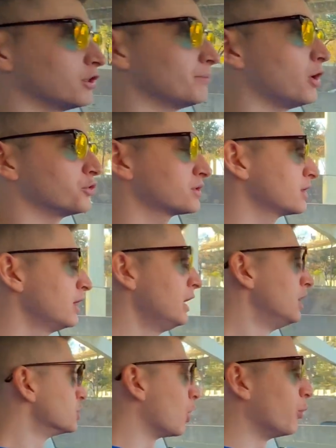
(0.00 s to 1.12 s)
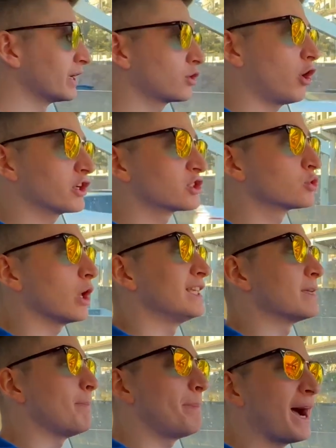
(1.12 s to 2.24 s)
the most. So when a car is
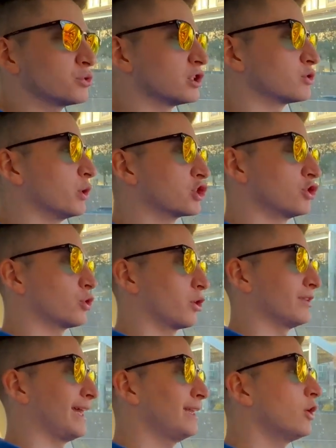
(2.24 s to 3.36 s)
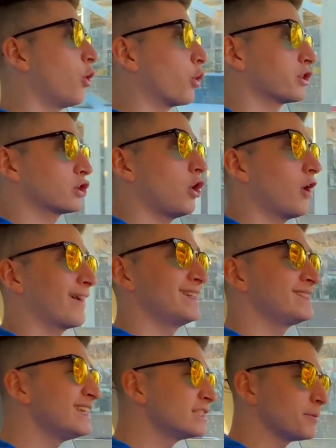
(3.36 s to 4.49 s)
about to switch into our lane, or the car
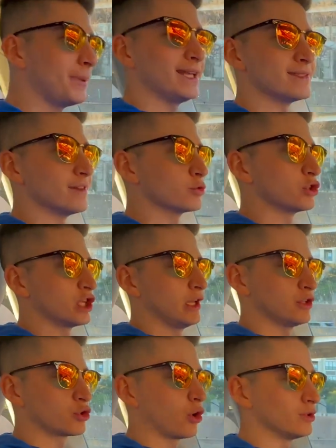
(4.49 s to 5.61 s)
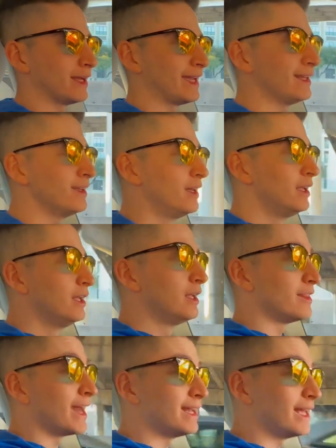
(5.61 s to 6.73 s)
anticipates it switching into our lane,
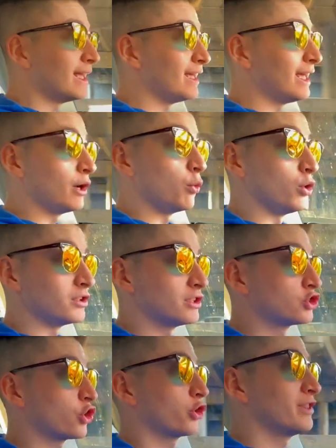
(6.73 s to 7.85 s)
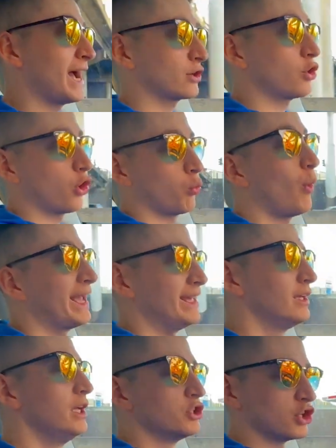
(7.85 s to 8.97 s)
then it will turn that car white
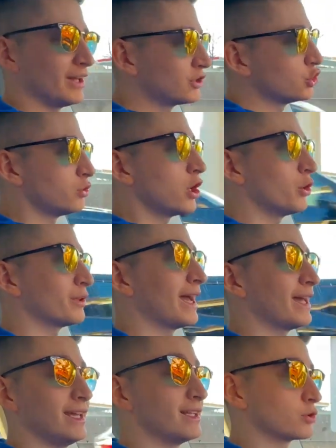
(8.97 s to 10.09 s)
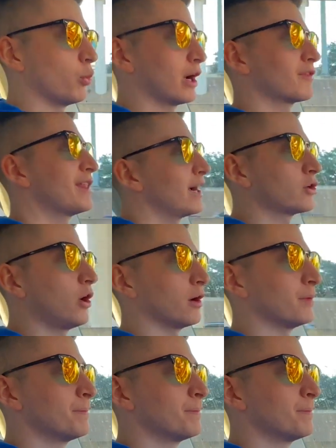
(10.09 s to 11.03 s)
to let you know that it's aware of that car.